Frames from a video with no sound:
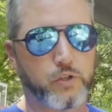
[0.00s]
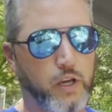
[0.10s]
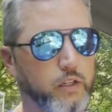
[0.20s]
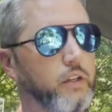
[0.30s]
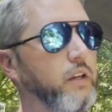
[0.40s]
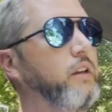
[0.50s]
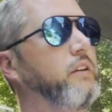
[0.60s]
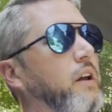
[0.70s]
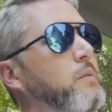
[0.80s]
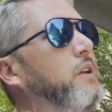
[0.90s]
protected
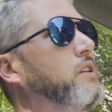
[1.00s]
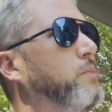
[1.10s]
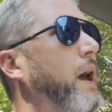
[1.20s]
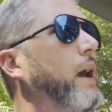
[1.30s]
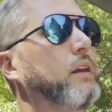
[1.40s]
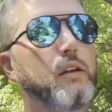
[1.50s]
anytime that it's back